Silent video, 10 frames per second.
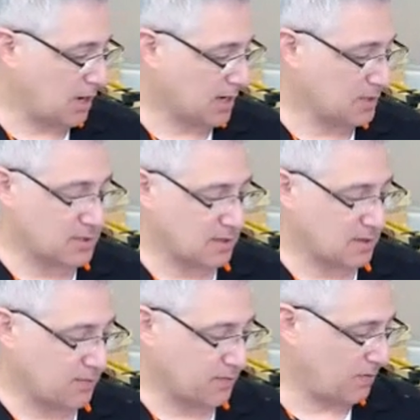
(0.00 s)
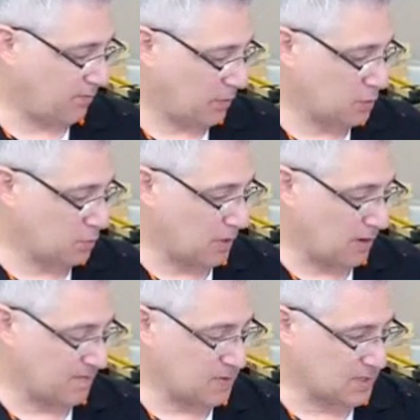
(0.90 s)
I can set the first
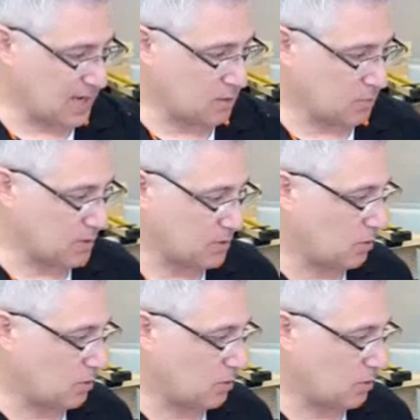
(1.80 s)
one off the second one.